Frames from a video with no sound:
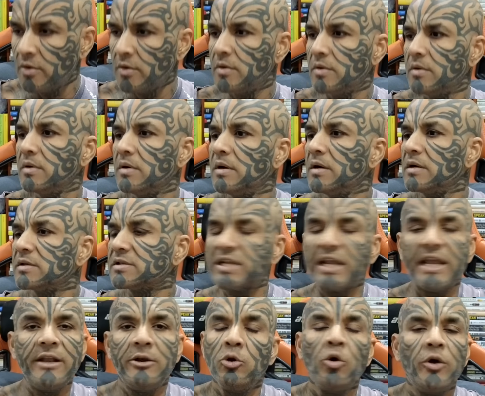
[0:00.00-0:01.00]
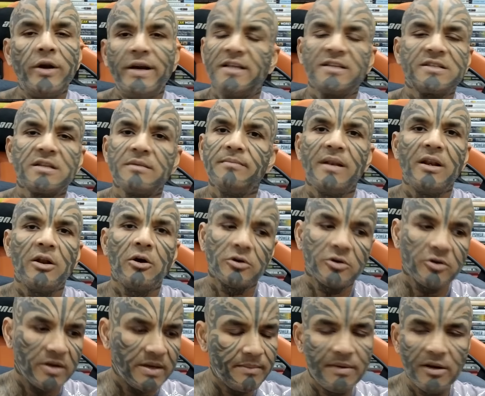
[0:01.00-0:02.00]
uh, say, no, it doesn't belong
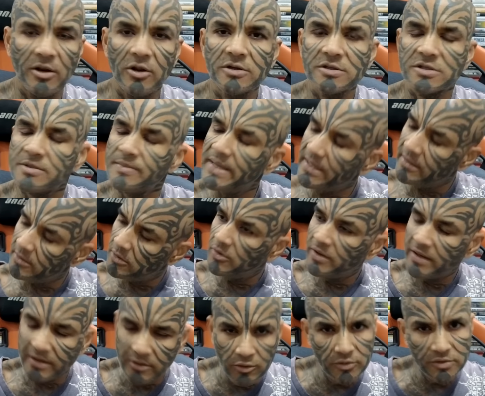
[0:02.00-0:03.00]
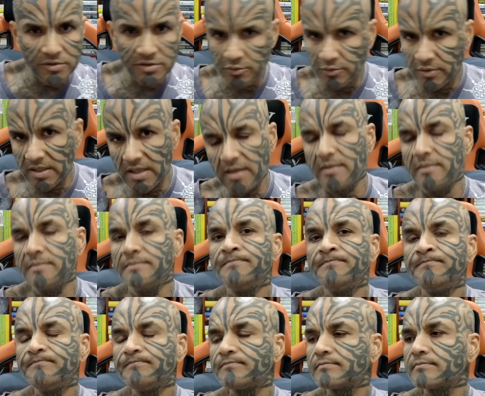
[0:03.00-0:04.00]
to her, it belongs to me. No, it goes to her.
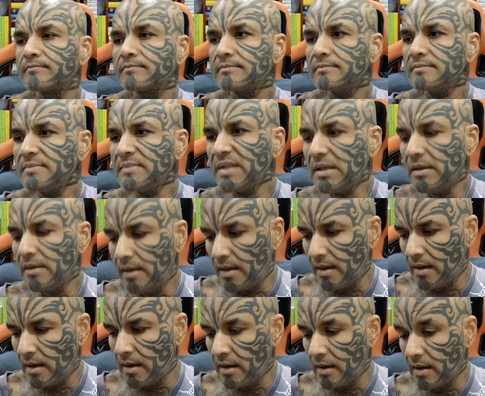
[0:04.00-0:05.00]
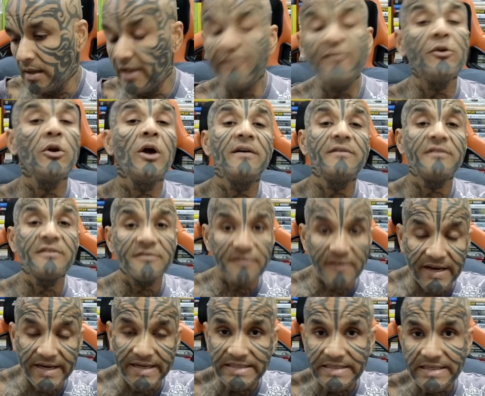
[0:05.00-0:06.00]
Uh, if you have a
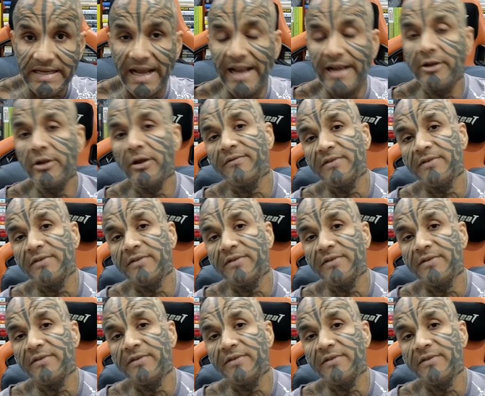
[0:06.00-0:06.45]
fight and you have a